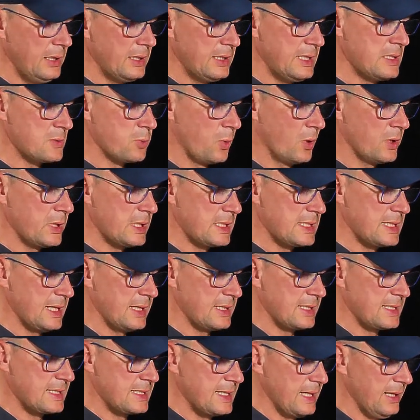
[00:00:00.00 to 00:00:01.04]
these warning
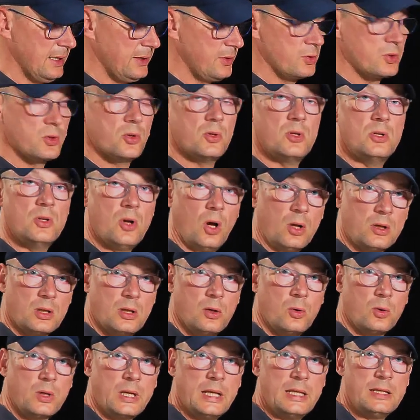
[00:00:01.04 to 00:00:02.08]
signs tell you to not
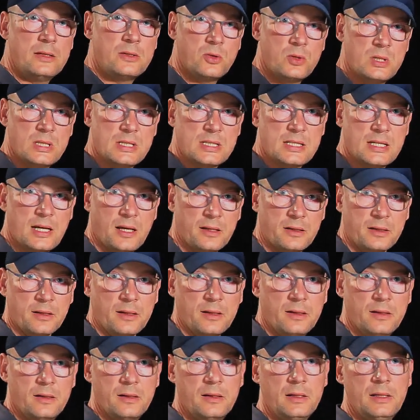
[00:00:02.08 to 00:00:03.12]
look into the sun
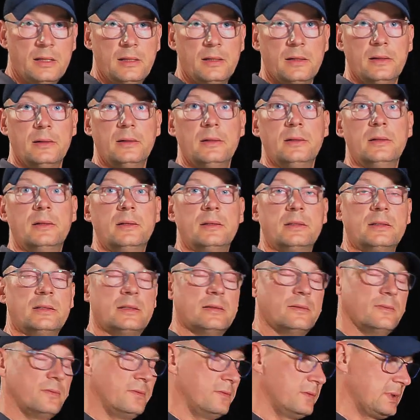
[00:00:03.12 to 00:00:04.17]

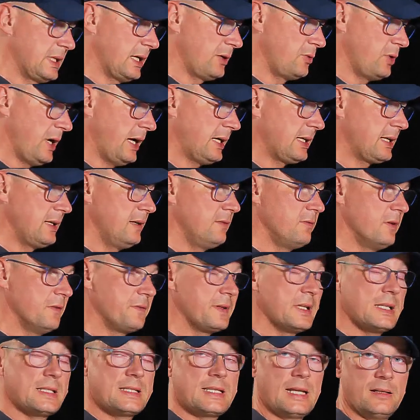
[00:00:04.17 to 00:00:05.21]
directly
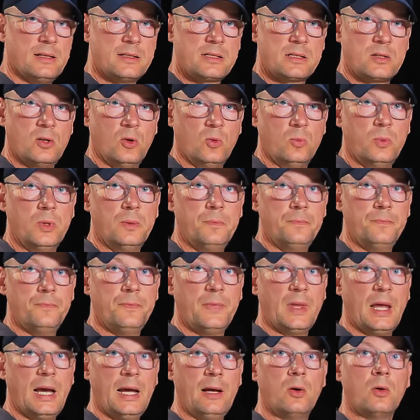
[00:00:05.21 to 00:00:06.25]
with this telescope.
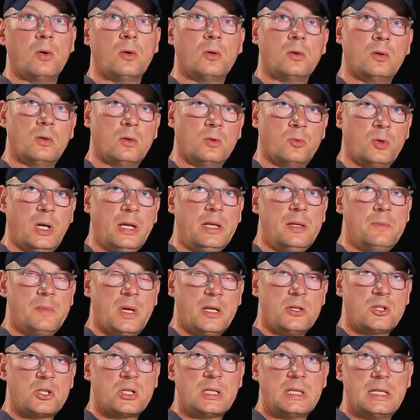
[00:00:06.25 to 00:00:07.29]
I already
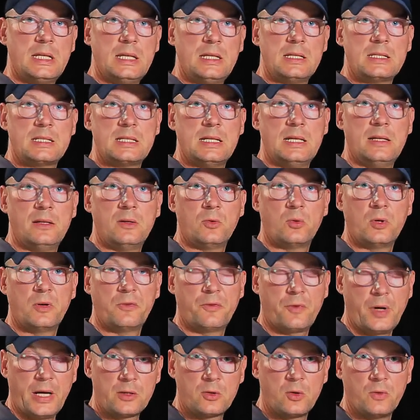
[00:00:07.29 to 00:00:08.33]
mentioned this in the
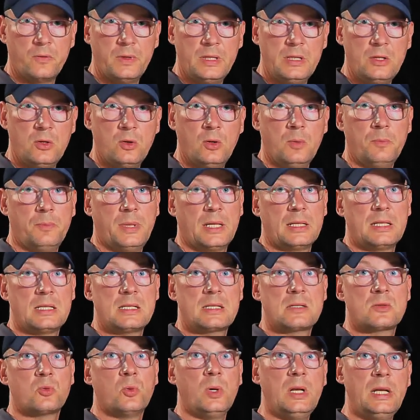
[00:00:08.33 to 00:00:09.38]
refractor video, but
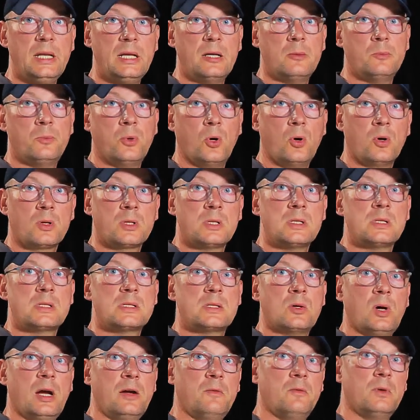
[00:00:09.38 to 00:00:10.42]
it's really important,
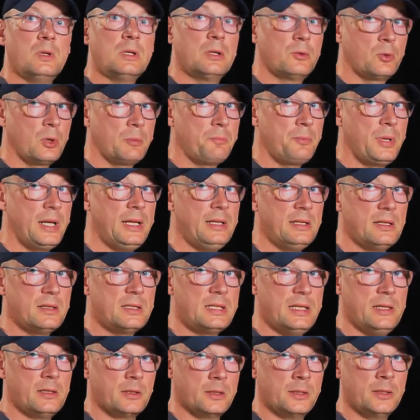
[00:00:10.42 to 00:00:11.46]
so I will repeat it
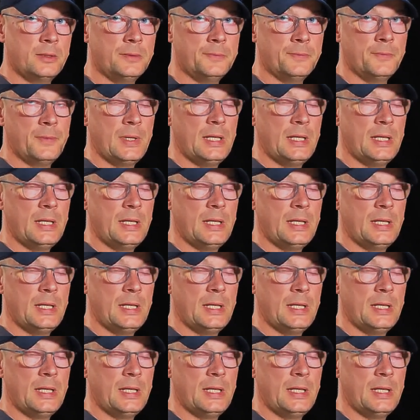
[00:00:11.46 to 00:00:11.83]
here.